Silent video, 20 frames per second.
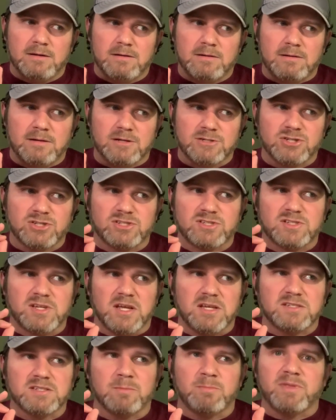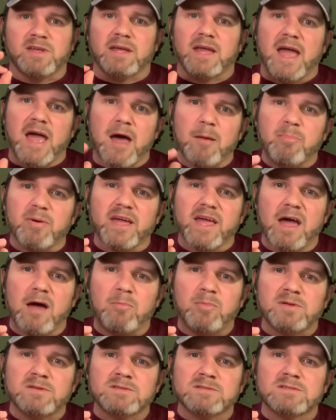let's just say something epic
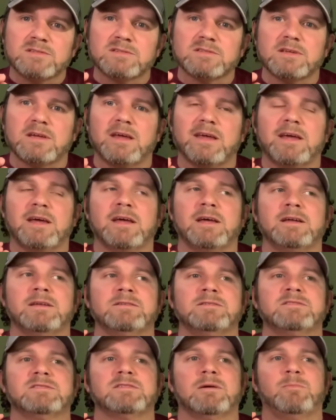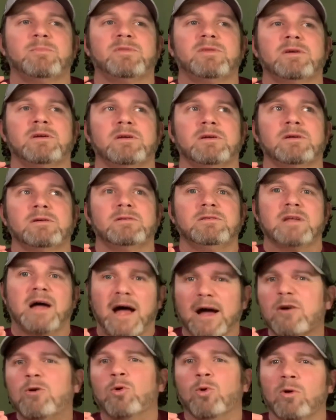happens and something
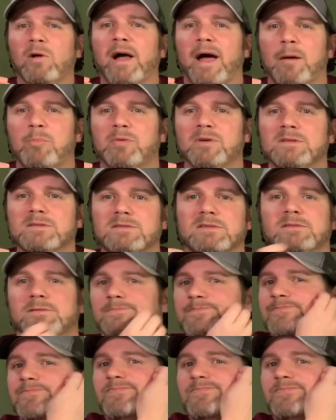not cool happens.